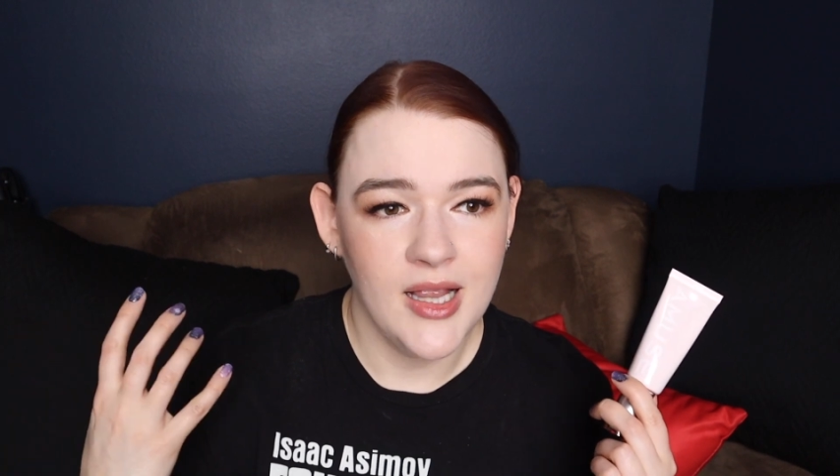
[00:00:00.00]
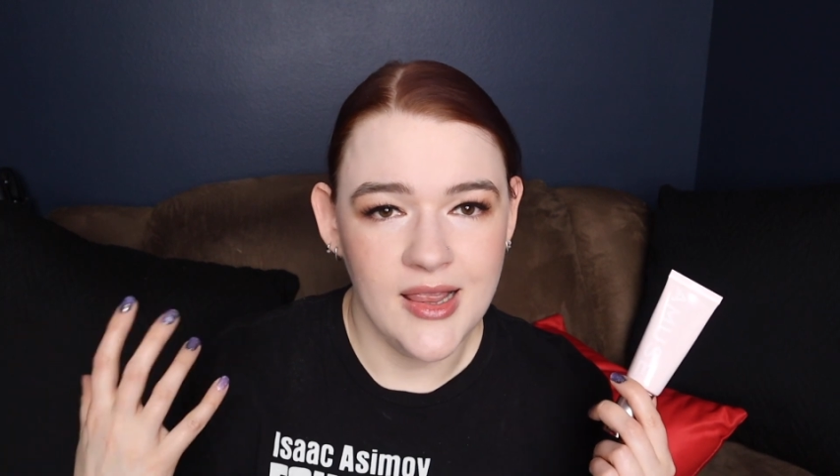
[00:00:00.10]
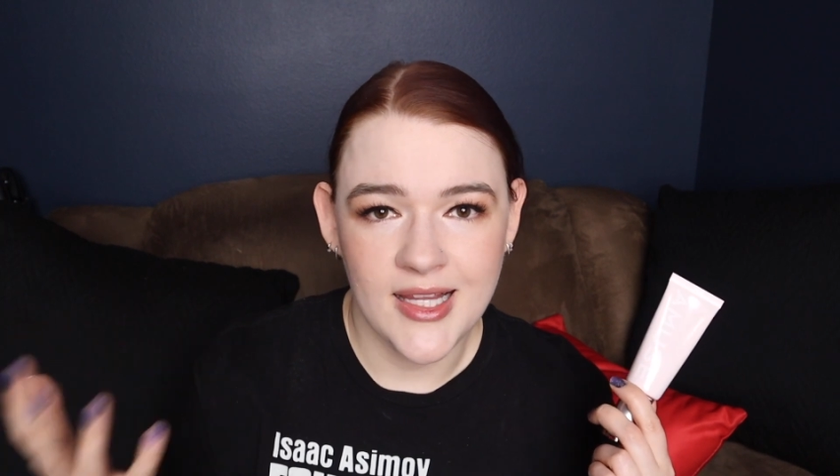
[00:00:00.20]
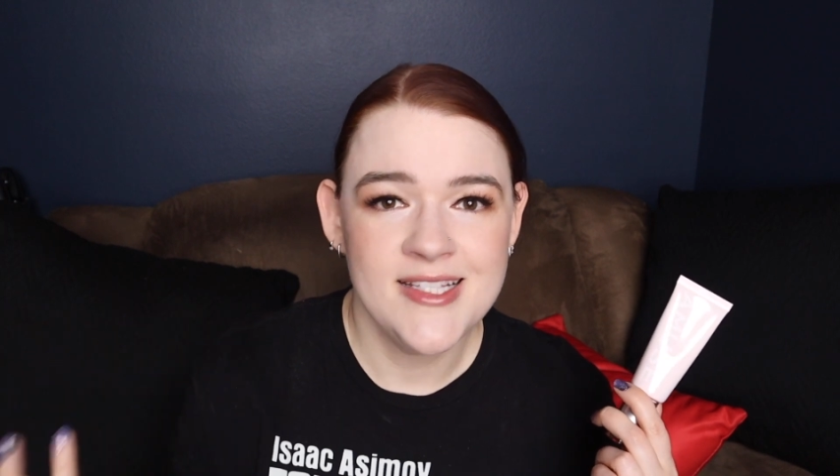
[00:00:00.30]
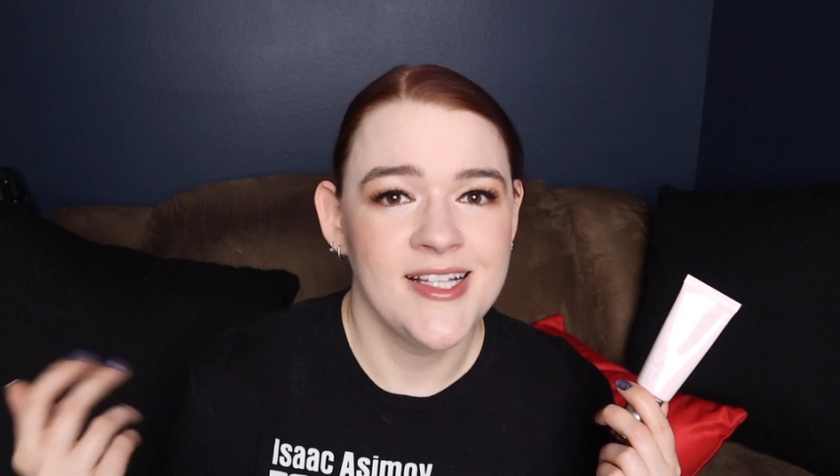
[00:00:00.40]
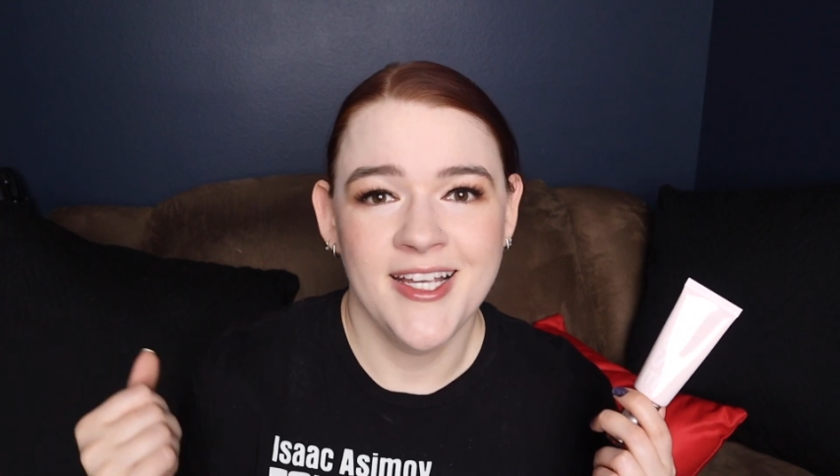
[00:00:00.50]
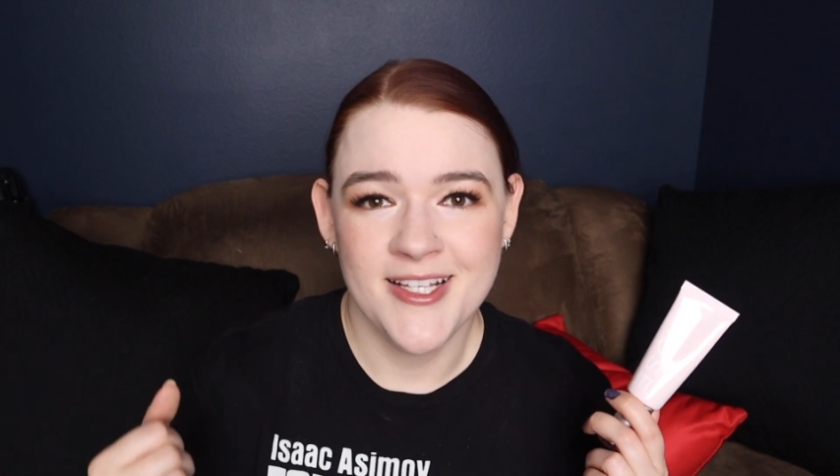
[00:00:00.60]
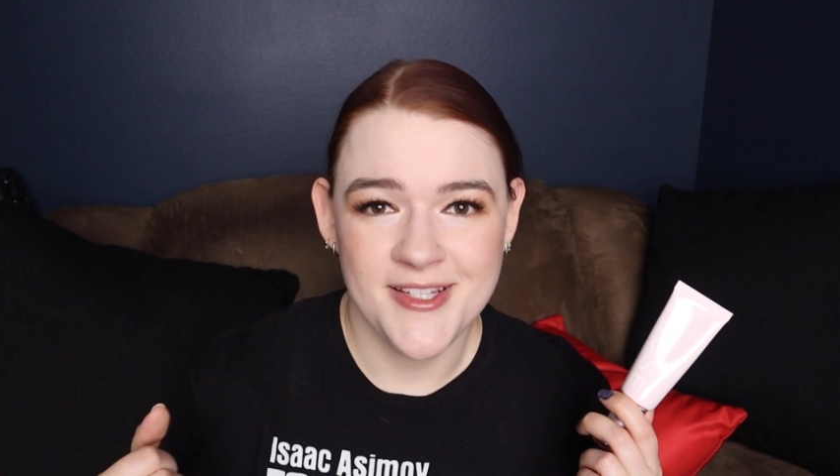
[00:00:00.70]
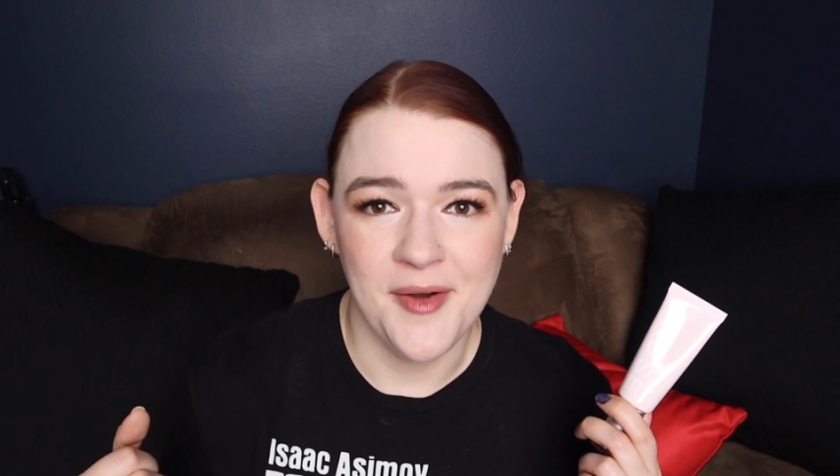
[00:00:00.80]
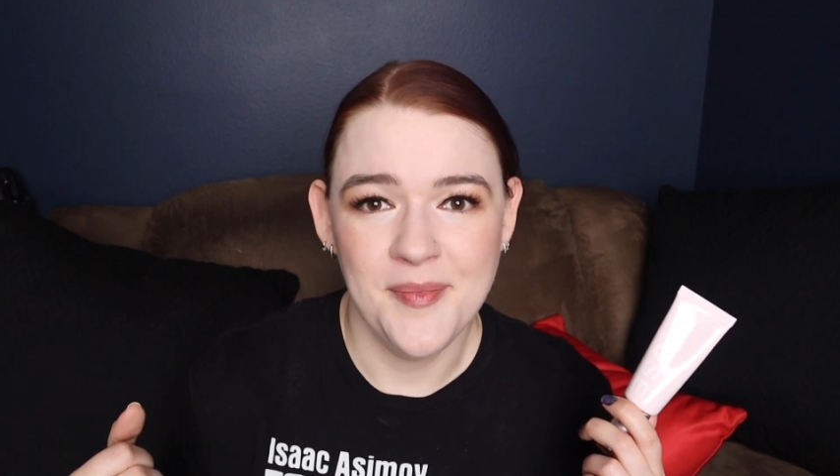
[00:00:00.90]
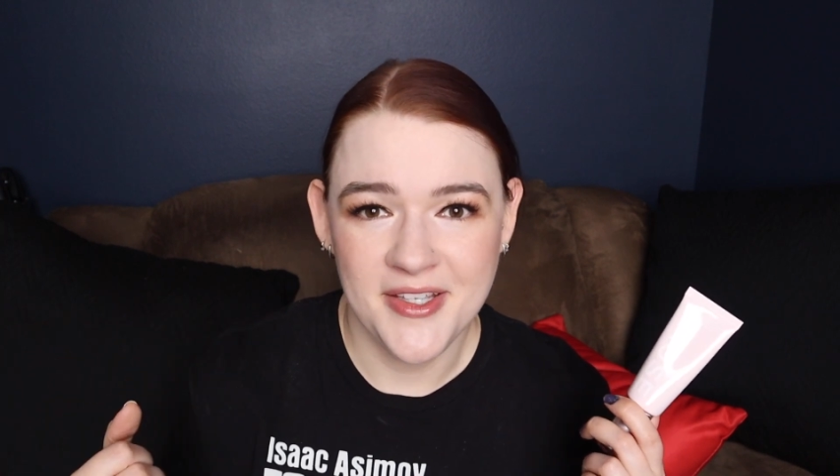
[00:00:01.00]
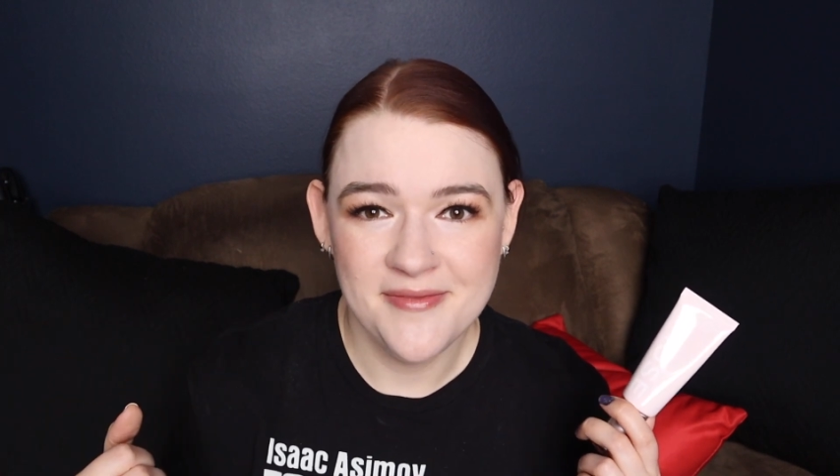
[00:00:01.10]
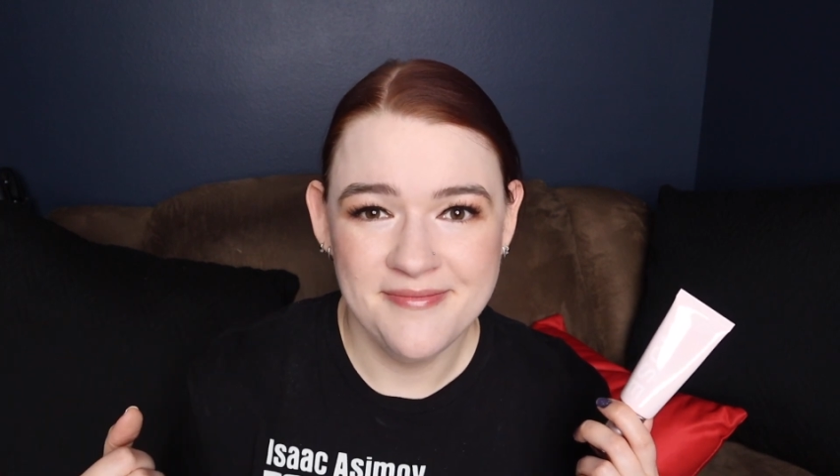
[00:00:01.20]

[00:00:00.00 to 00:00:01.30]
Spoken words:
less like a zombie.